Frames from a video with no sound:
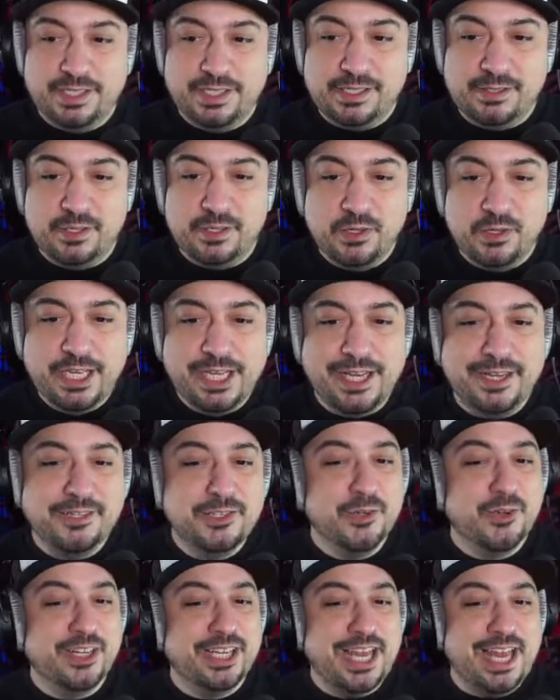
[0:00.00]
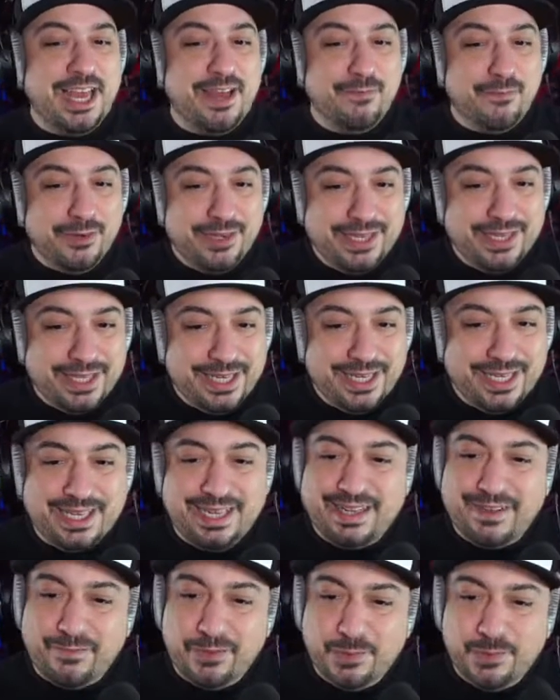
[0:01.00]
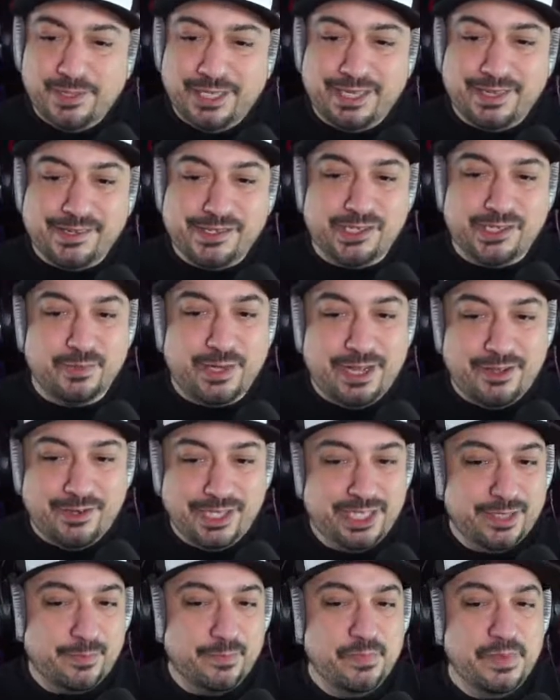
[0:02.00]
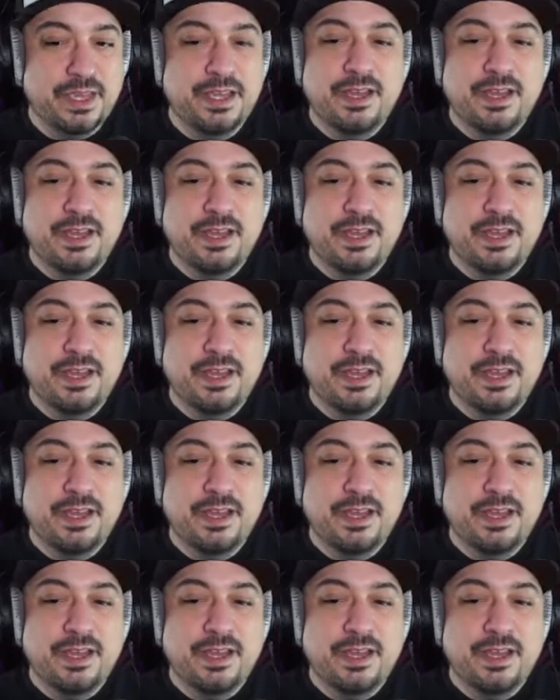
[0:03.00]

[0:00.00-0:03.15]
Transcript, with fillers: slowly ignoring everything and everyone else around him.